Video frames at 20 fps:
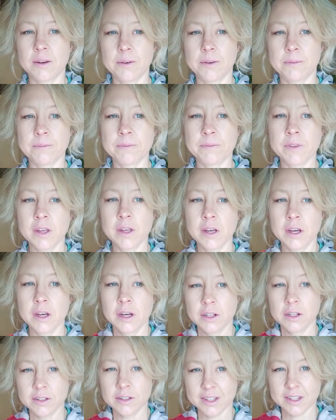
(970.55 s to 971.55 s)

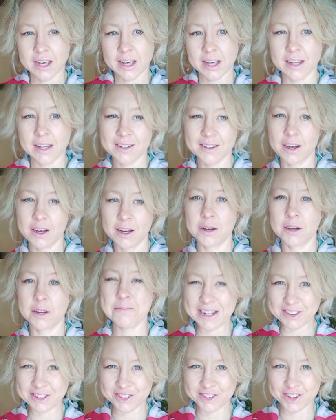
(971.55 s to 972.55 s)
The cat,
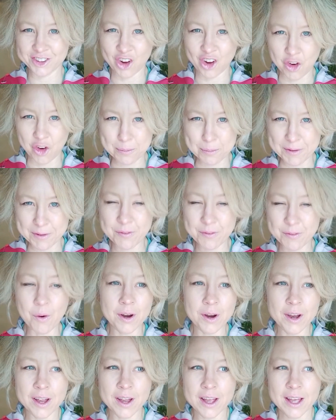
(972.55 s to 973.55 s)
I mentioned her
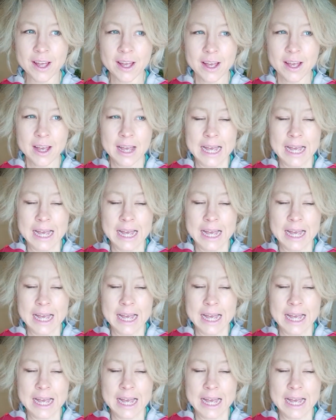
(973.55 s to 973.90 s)
before.